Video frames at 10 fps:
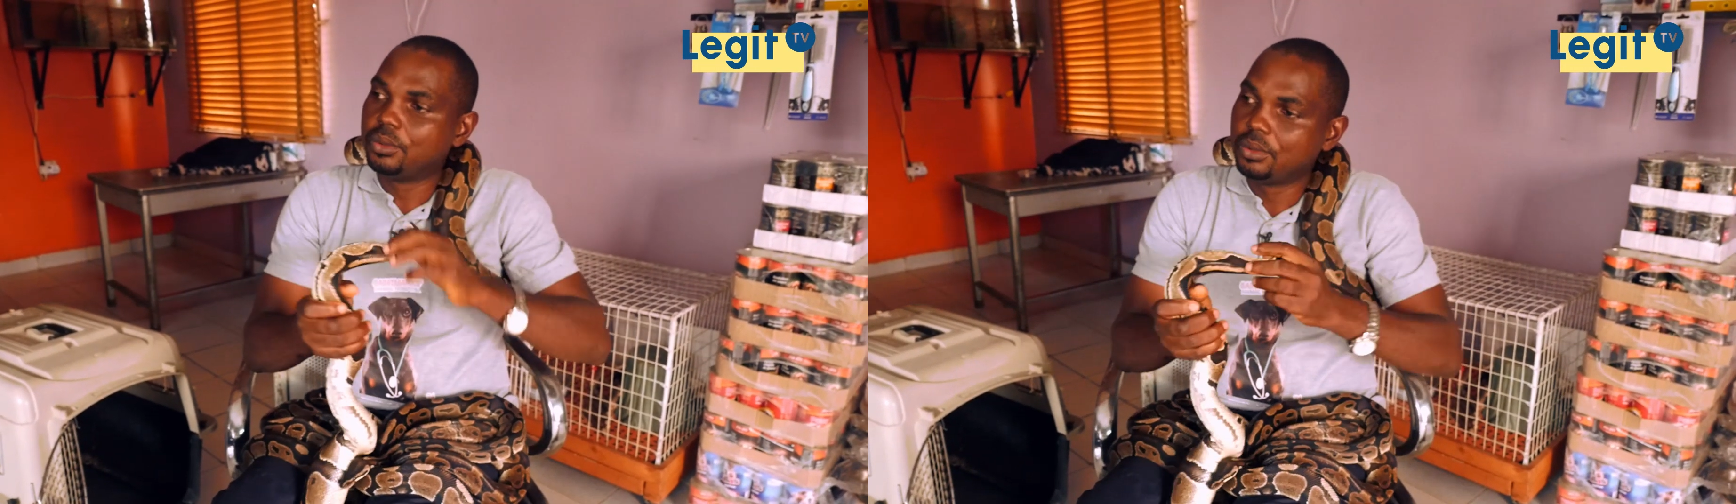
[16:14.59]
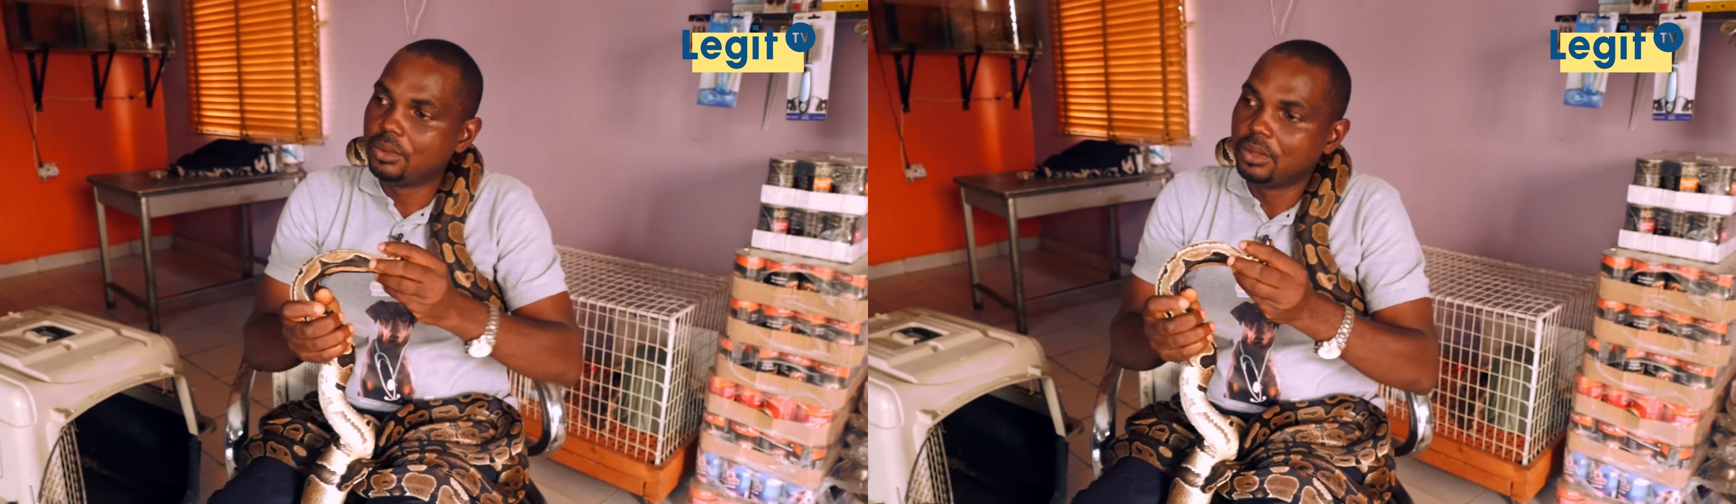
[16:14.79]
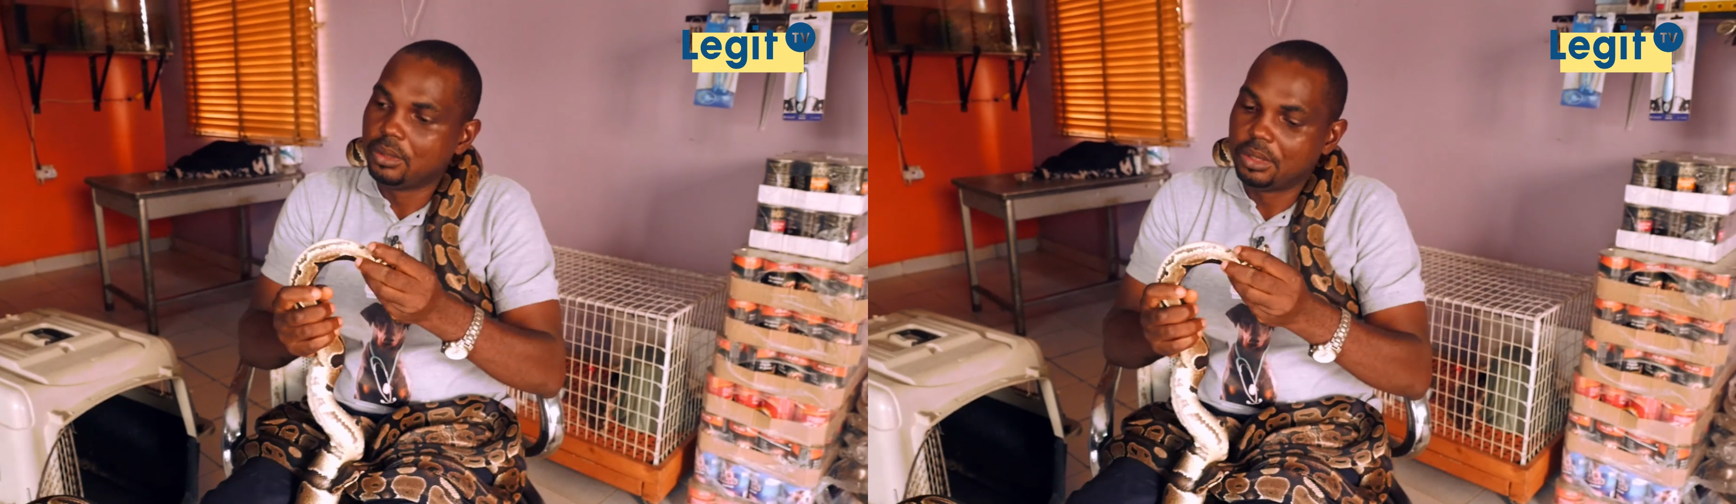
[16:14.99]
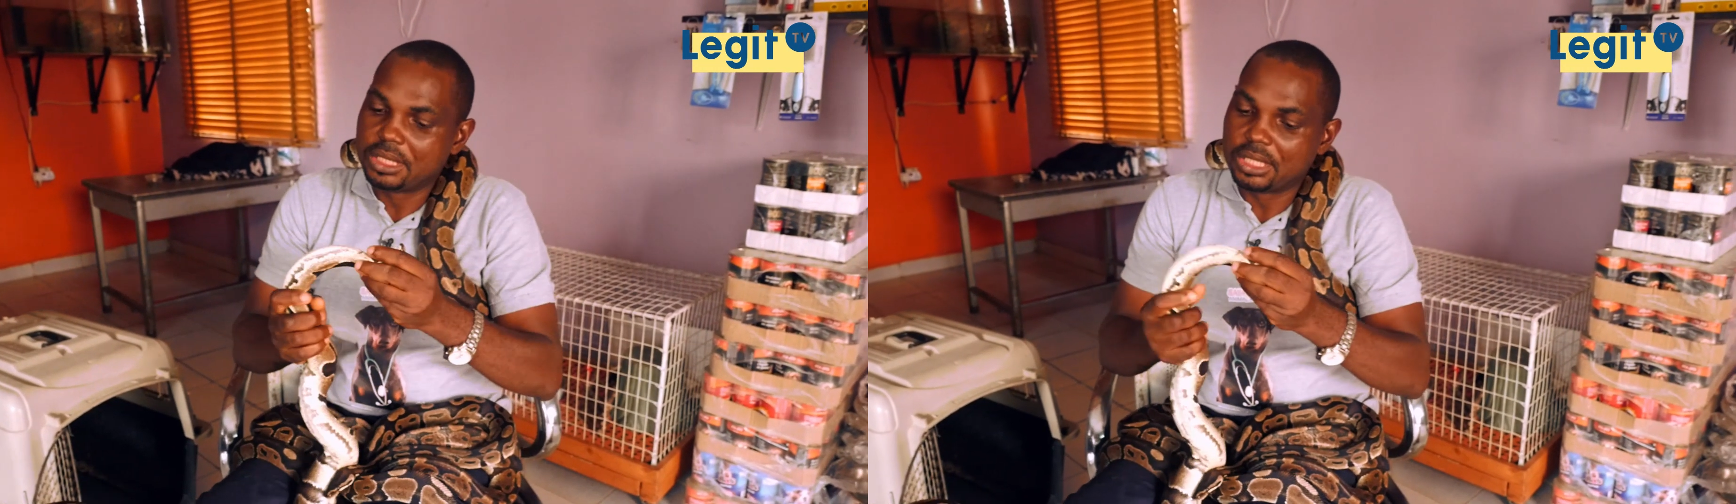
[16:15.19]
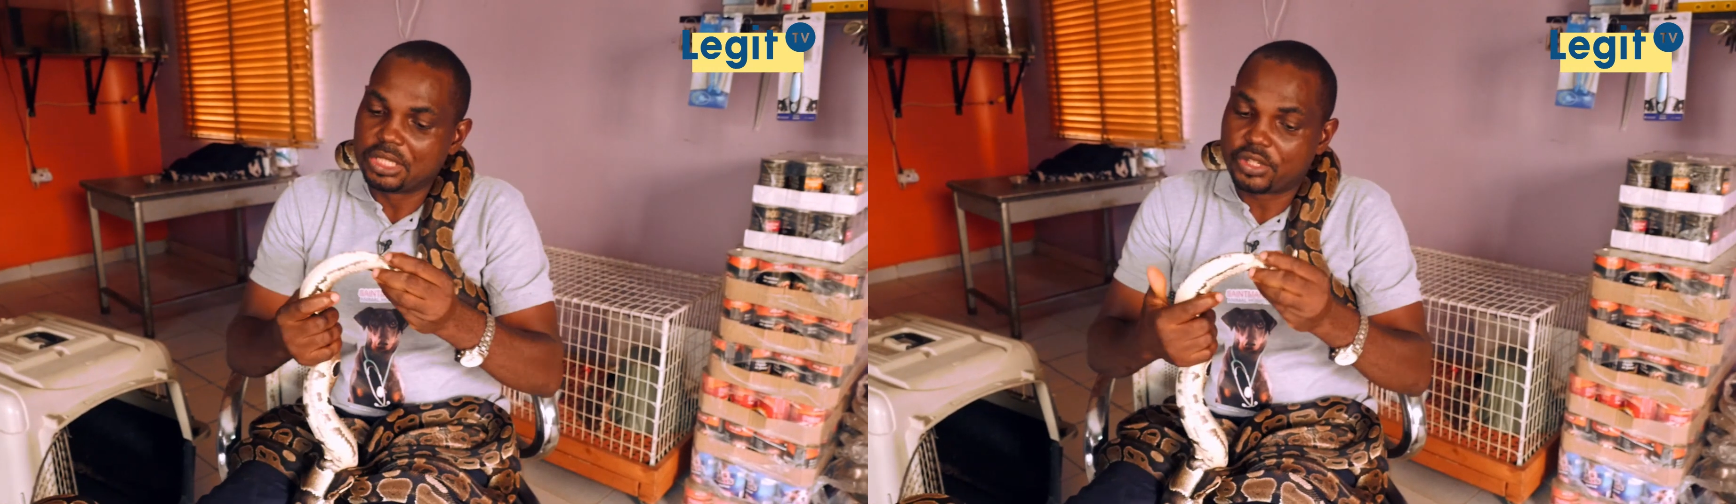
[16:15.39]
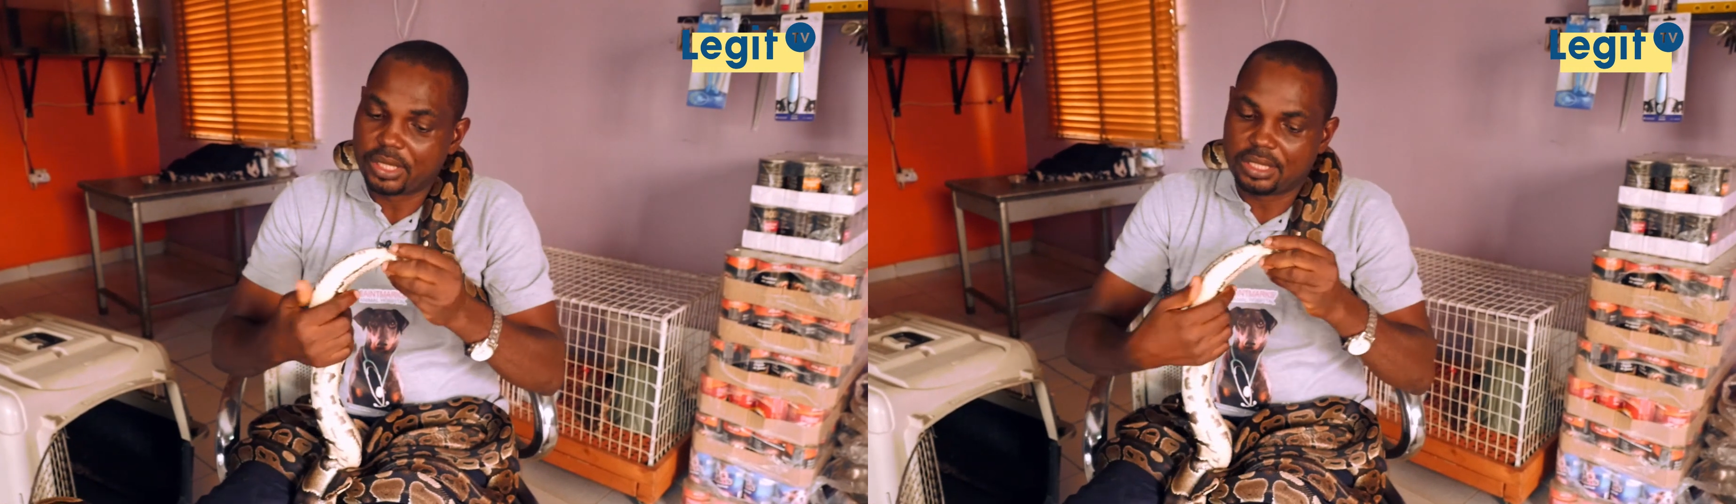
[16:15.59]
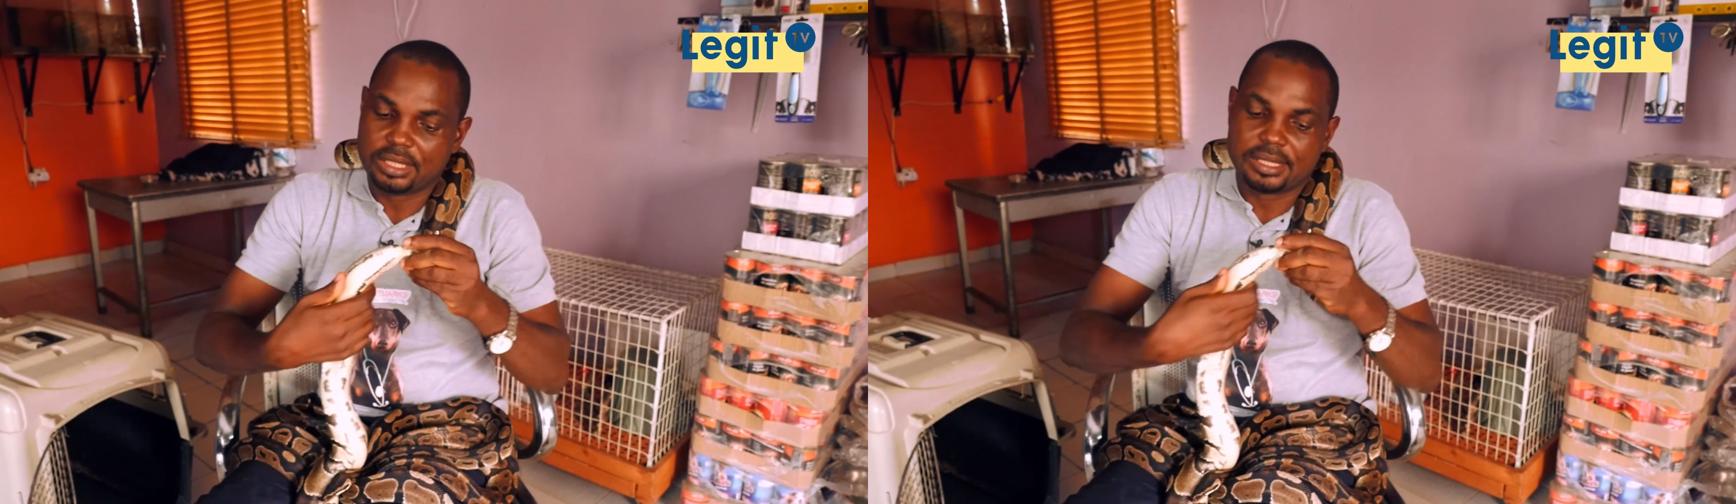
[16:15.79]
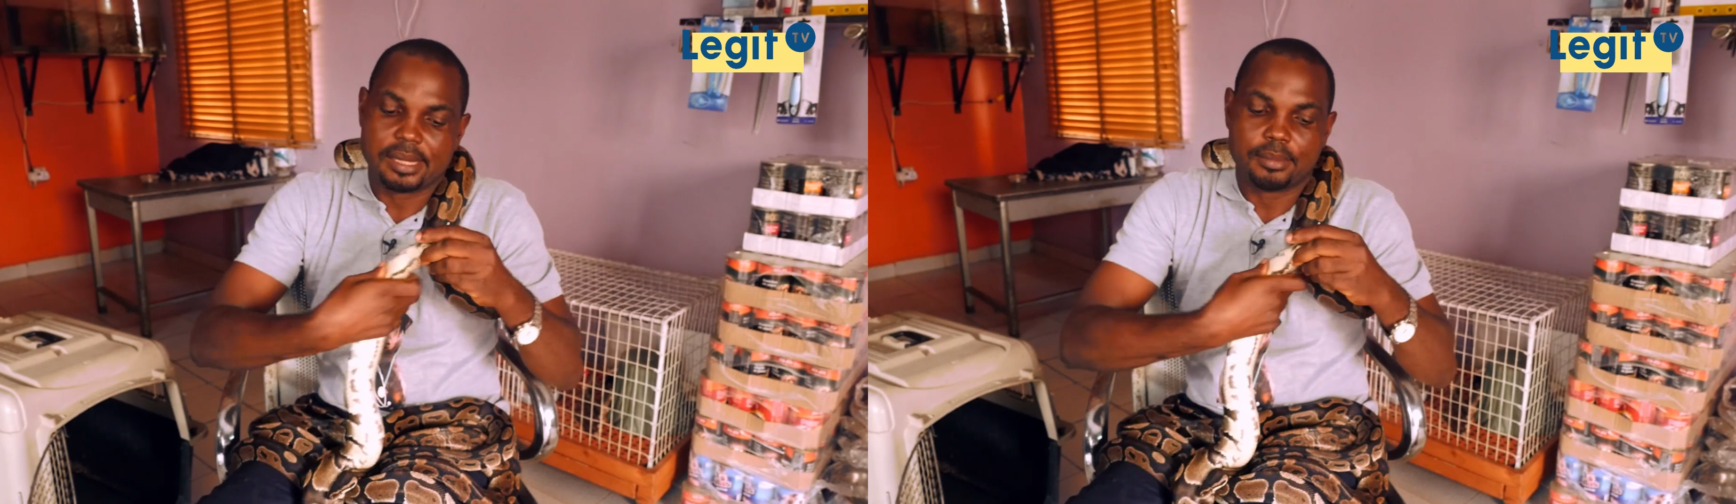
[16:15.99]
It
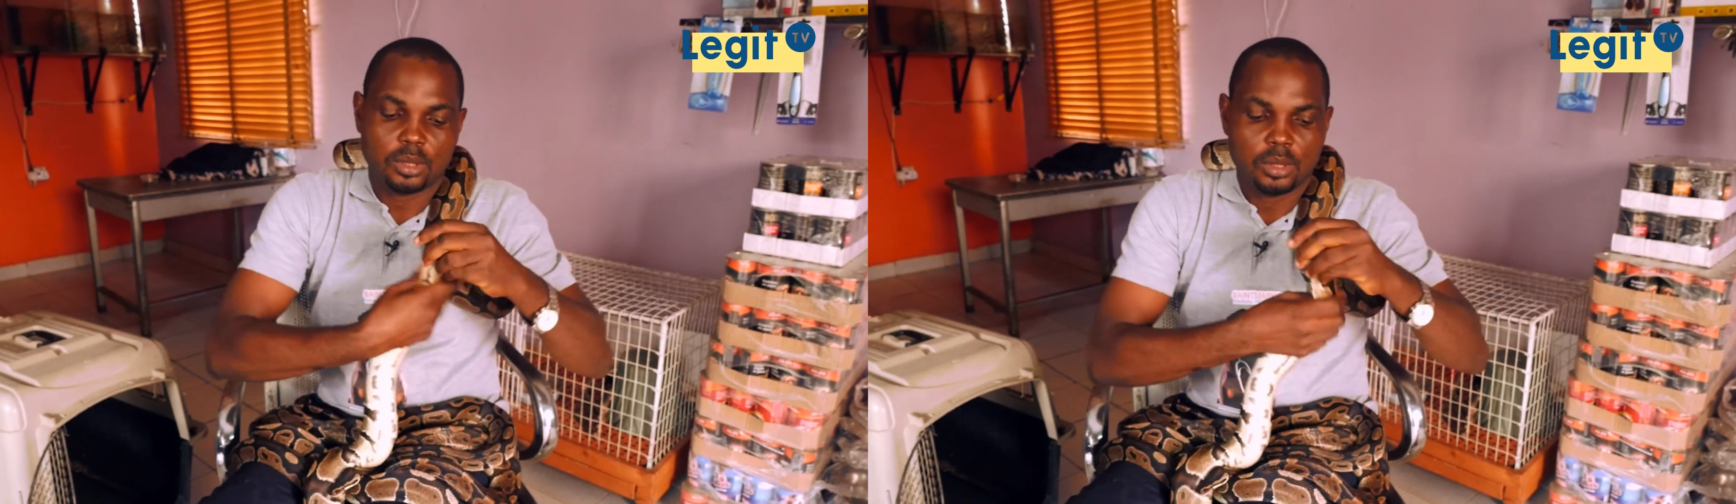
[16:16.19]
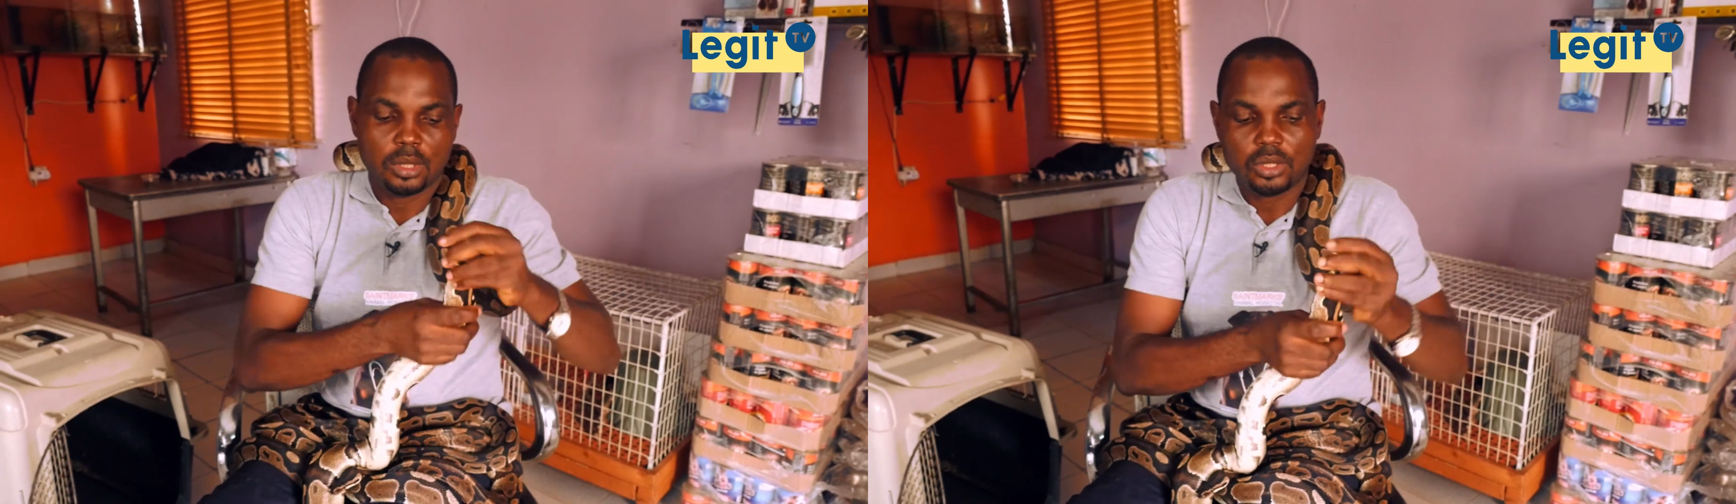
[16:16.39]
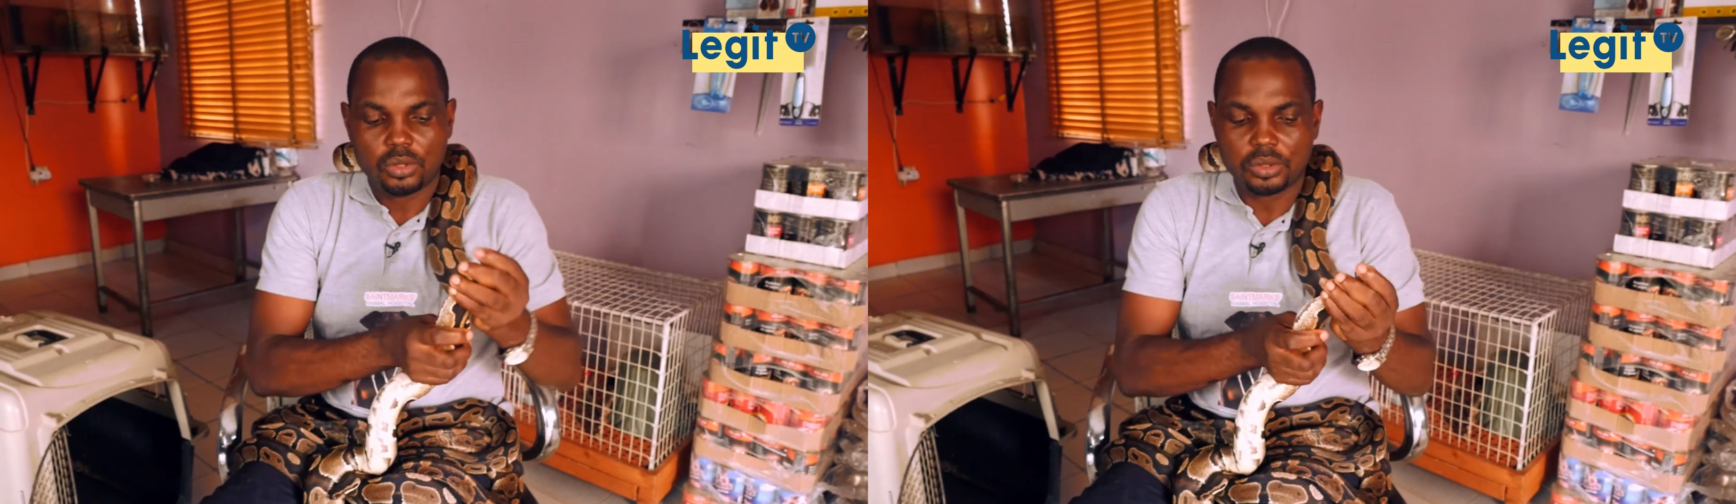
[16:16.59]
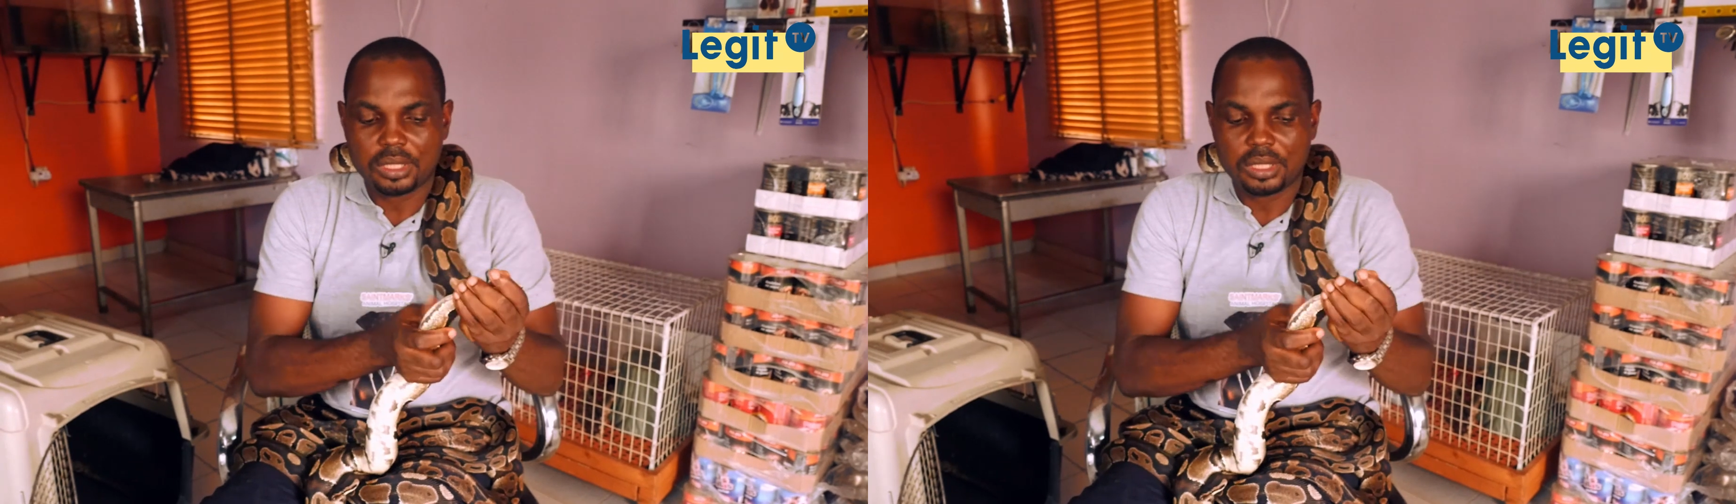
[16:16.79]
stresses them. So